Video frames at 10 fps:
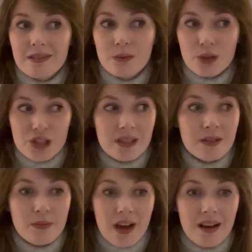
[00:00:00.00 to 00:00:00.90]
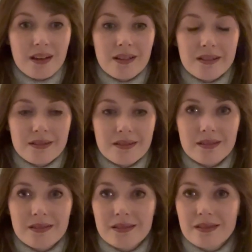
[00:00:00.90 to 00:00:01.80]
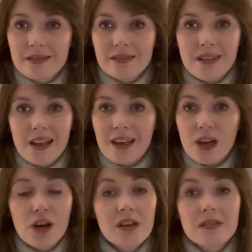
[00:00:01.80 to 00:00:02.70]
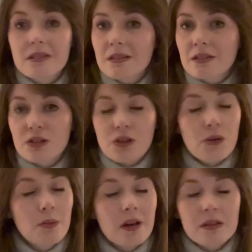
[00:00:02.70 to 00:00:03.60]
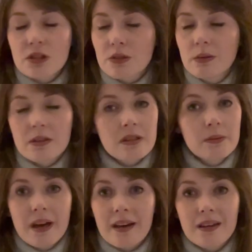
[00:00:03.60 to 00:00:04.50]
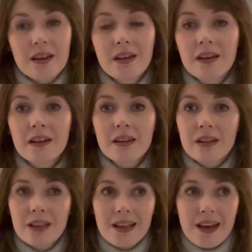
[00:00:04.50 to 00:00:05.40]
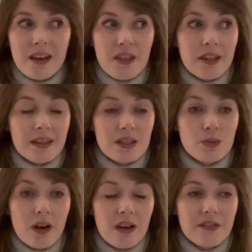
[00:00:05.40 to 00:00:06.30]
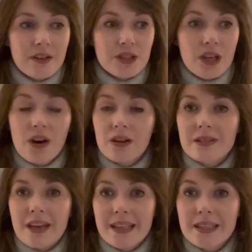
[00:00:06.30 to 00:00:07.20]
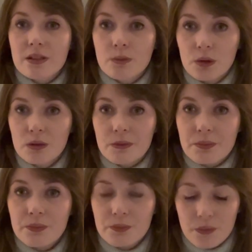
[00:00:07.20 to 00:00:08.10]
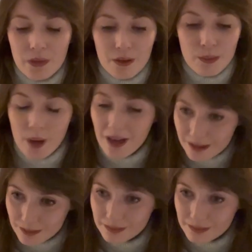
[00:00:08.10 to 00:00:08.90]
watching them back, it hurts so much to watch them back, and I think that's why I found it hard to edit them all. But